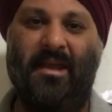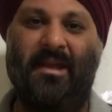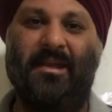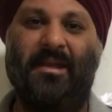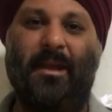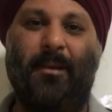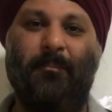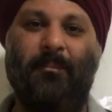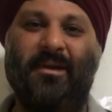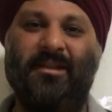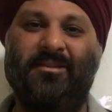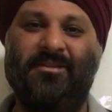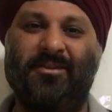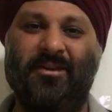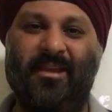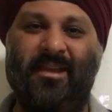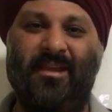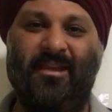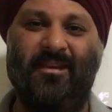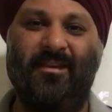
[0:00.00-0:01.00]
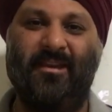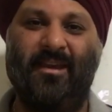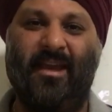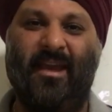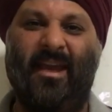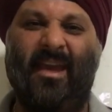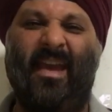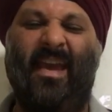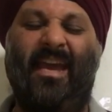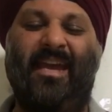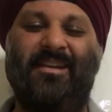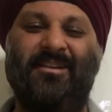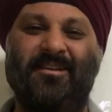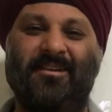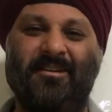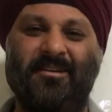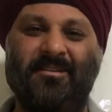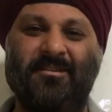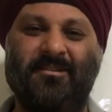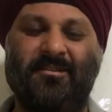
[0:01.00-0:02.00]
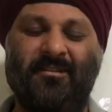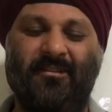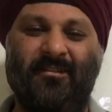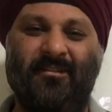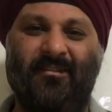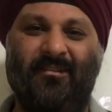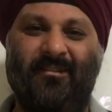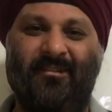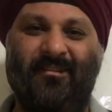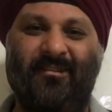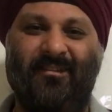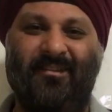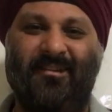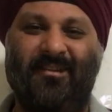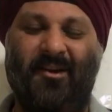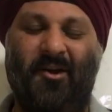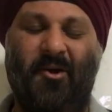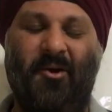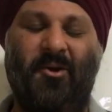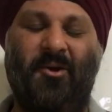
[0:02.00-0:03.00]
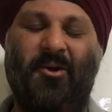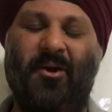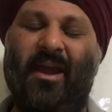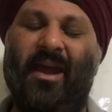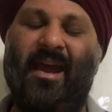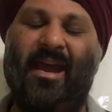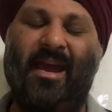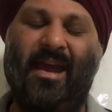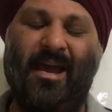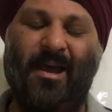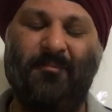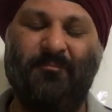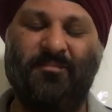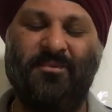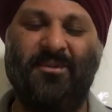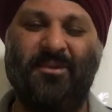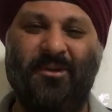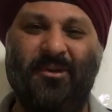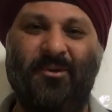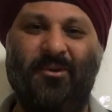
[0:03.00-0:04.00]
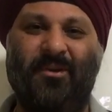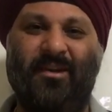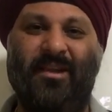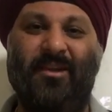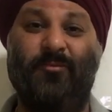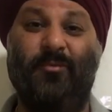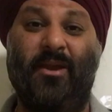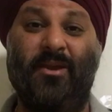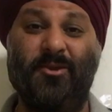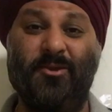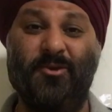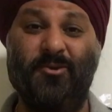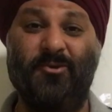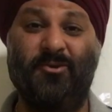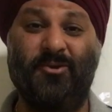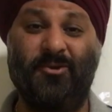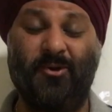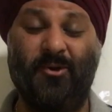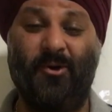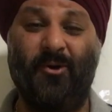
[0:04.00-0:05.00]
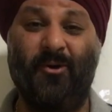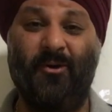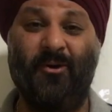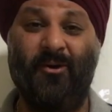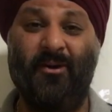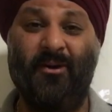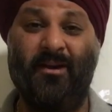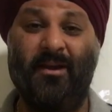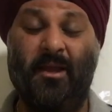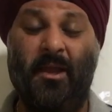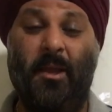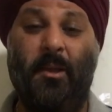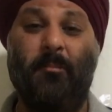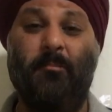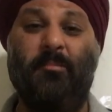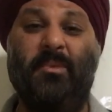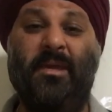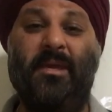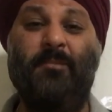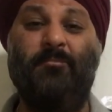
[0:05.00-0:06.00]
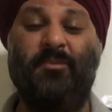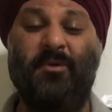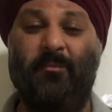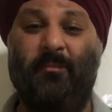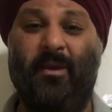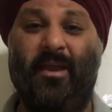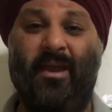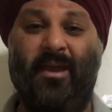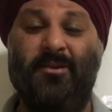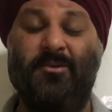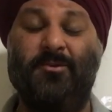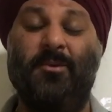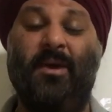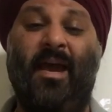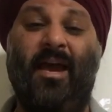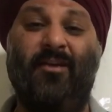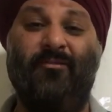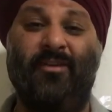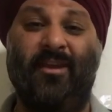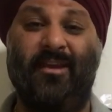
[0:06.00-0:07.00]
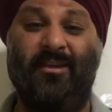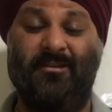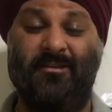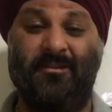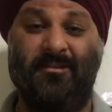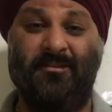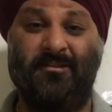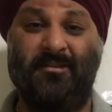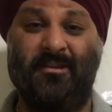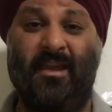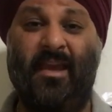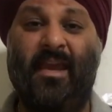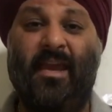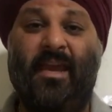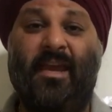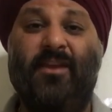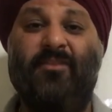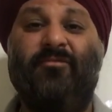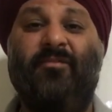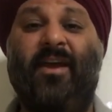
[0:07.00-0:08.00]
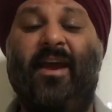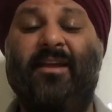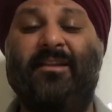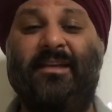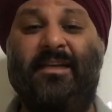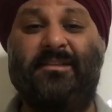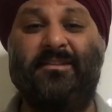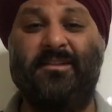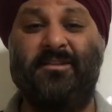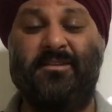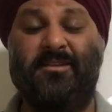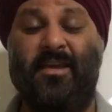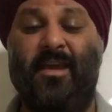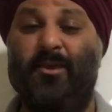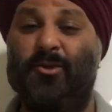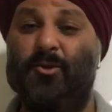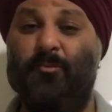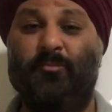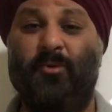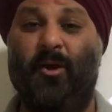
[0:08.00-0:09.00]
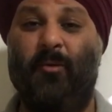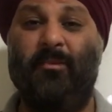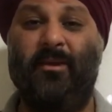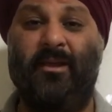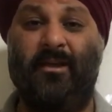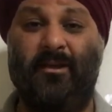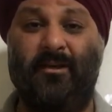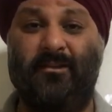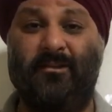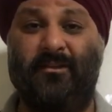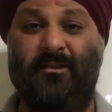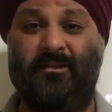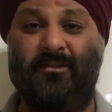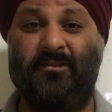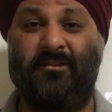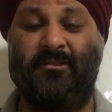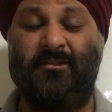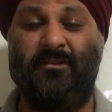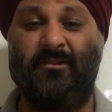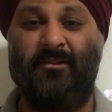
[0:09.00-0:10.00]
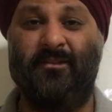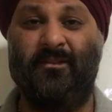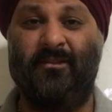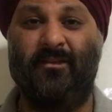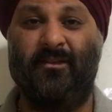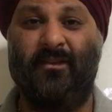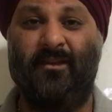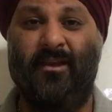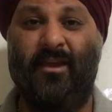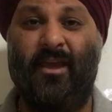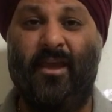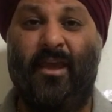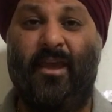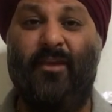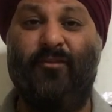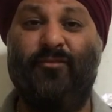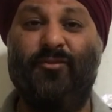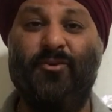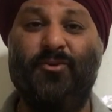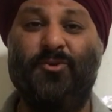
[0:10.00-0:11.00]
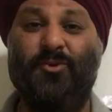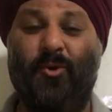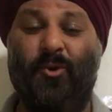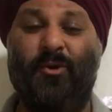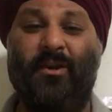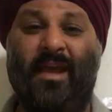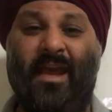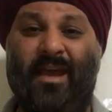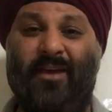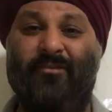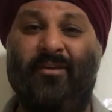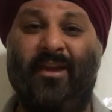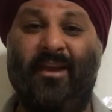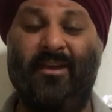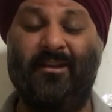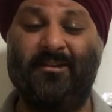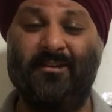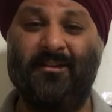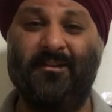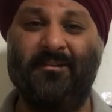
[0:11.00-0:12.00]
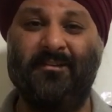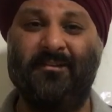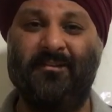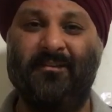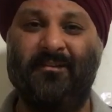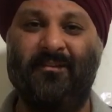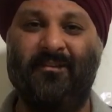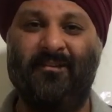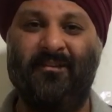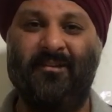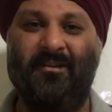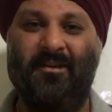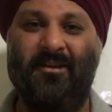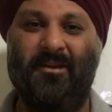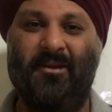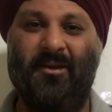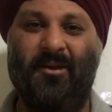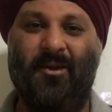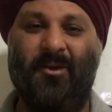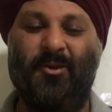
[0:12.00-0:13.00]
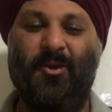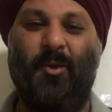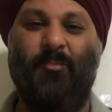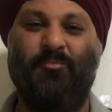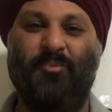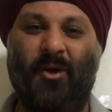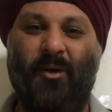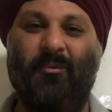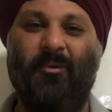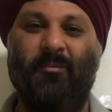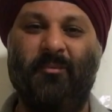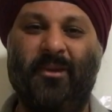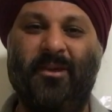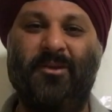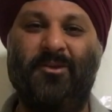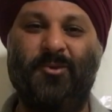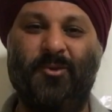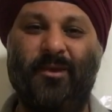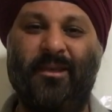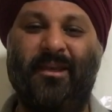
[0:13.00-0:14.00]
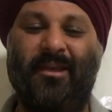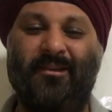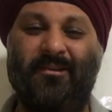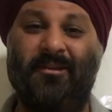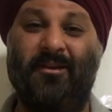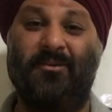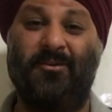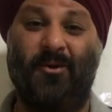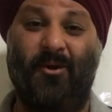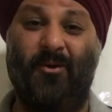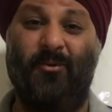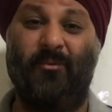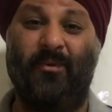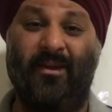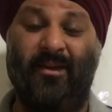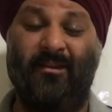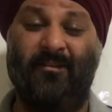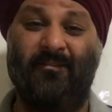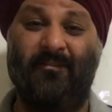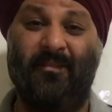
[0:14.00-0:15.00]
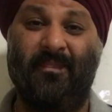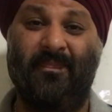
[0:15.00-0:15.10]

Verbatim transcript: Number three, haters. Oh, absolutely. When you grow, be prepared to have haters. In fact, there's a saying, you probably heard this. If you don't have haters, you're probably doing it the wrong way.